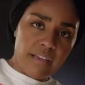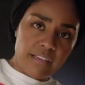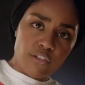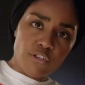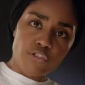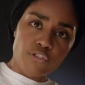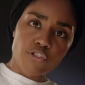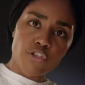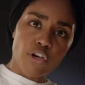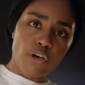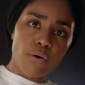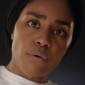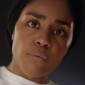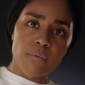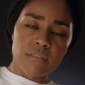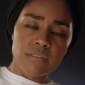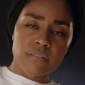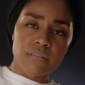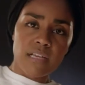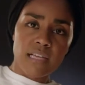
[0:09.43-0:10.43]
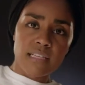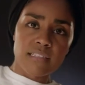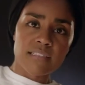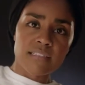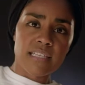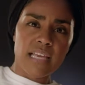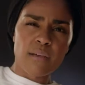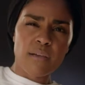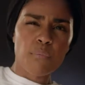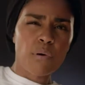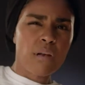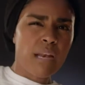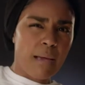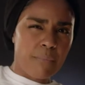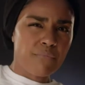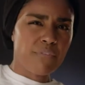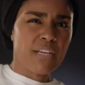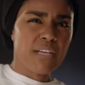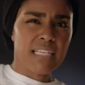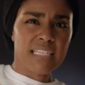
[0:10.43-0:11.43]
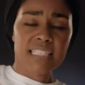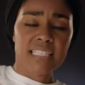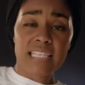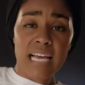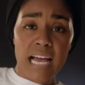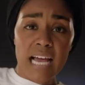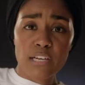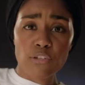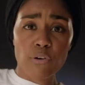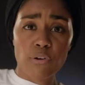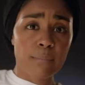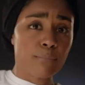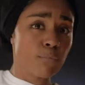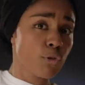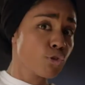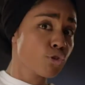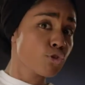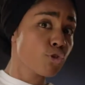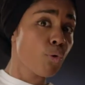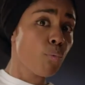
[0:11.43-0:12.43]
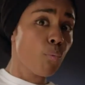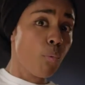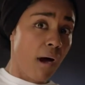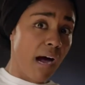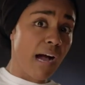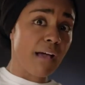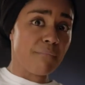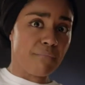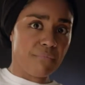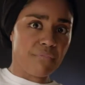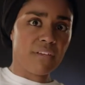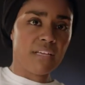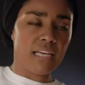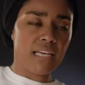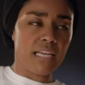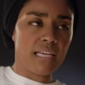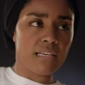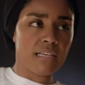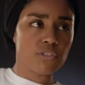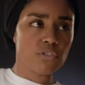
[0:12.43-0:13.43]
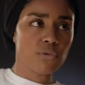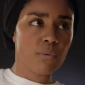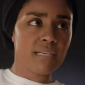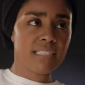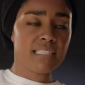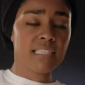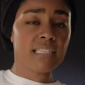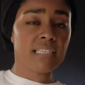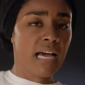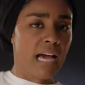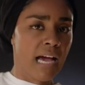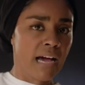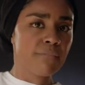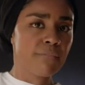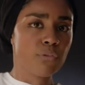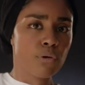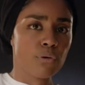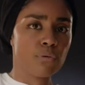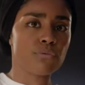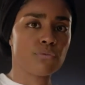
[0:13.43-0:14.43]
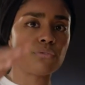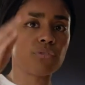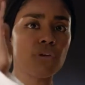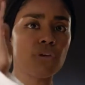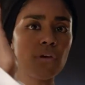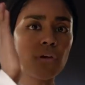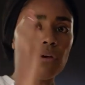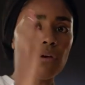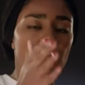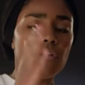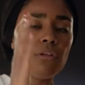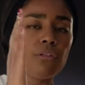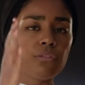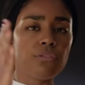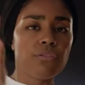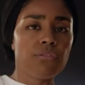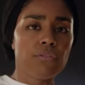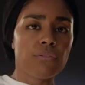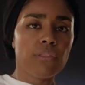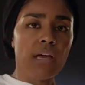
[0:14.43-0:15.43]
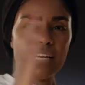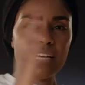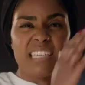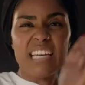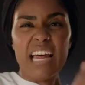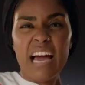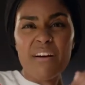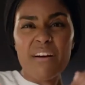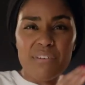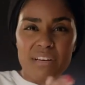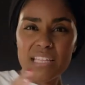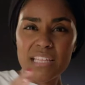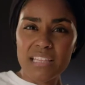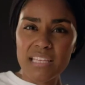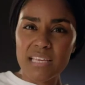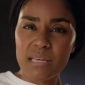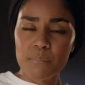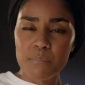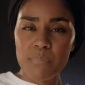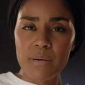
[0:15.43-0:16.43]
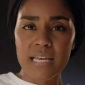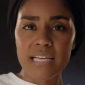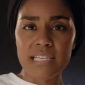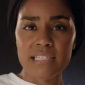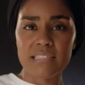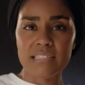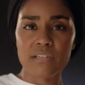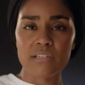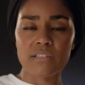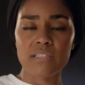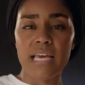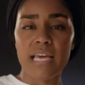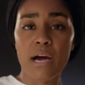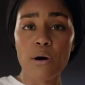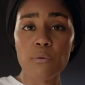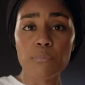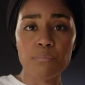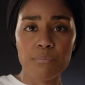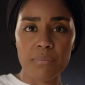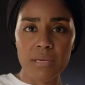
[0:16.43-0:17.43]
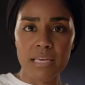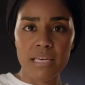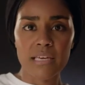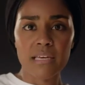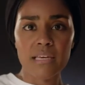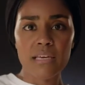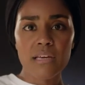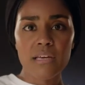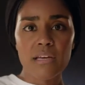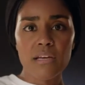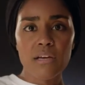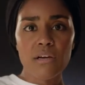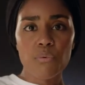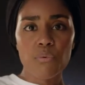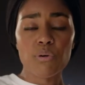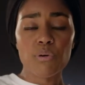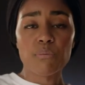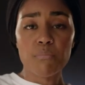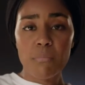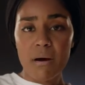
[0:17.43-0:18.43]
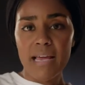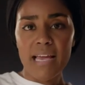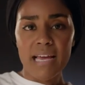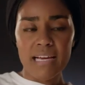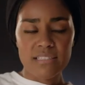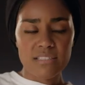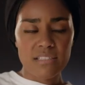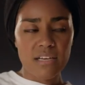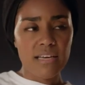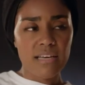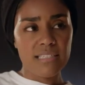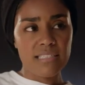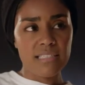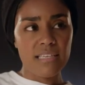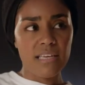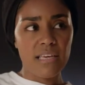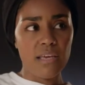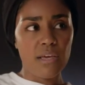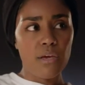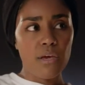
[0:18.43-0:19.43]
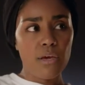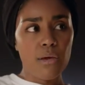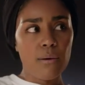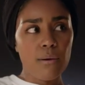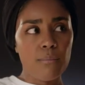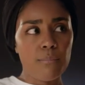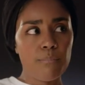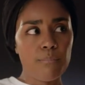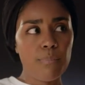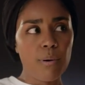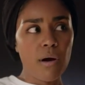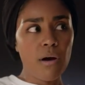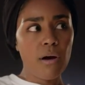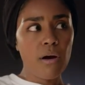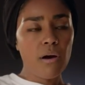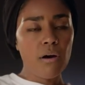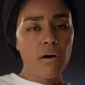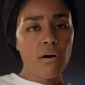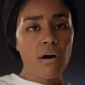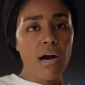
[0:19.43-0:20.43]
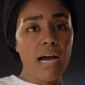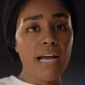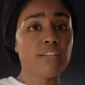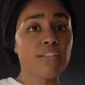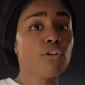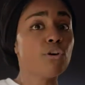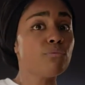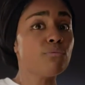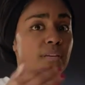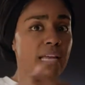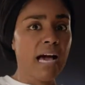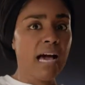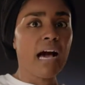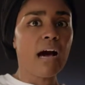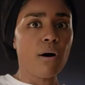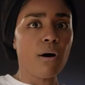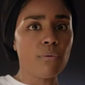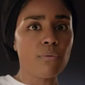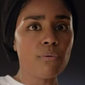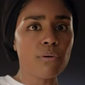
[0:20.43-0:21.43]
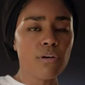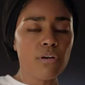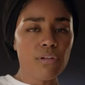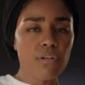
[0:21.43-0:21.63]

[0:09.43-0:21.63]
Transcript: I could go and, and say, well, I'm feeling sad or I'm not sure what I'm feeling. So I didn't have those, I didn't have anything in place that could help me with my anxiety. But I know now